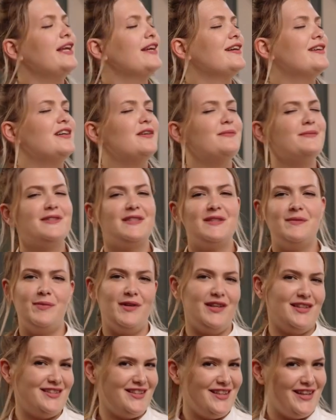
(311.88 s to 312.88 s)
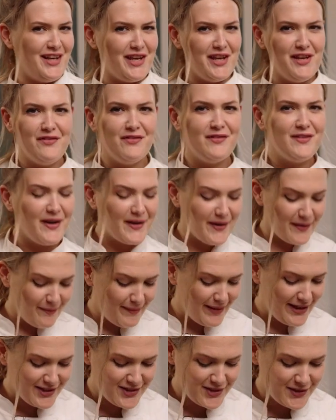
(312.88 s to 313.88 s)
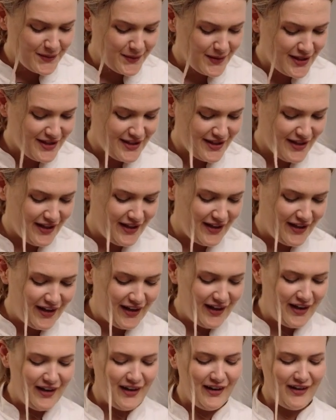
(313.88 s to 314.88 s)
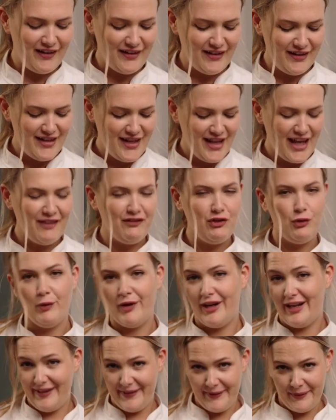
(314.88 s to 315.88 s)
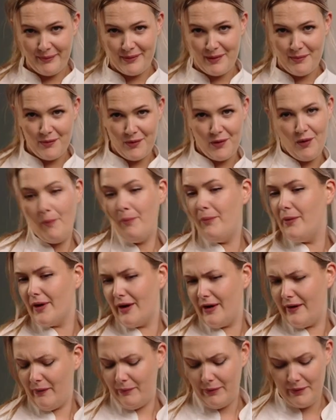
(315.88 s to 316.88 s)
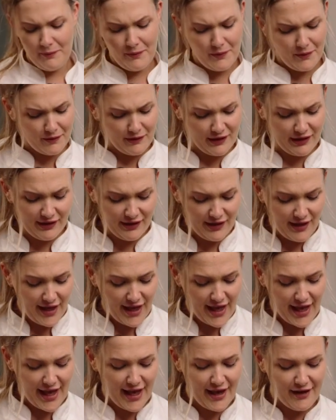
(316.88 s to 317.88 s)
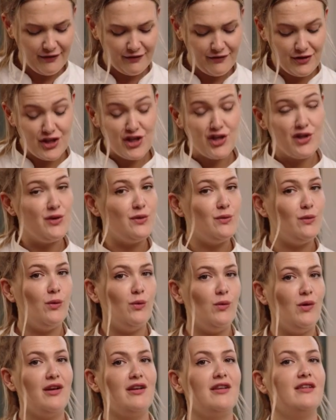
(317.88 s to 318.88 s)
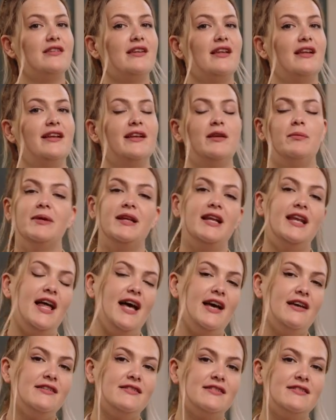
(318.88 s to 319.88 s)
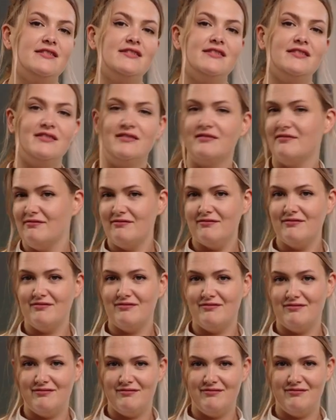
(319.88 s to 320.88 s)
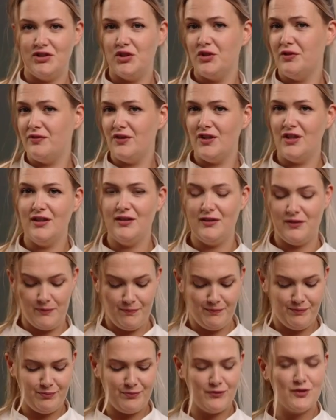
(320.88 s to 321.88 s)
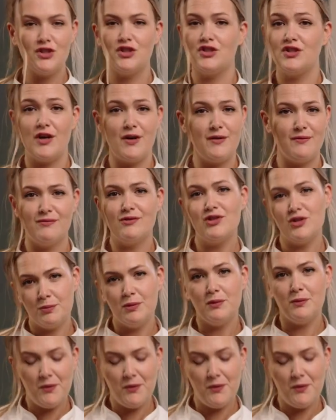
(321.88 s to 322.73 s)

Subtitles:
it comes to butter, you've got to measure with your heart. If you want a little bit more, put a little bit more in. If you want a little bit less, good for you. Just don't, just put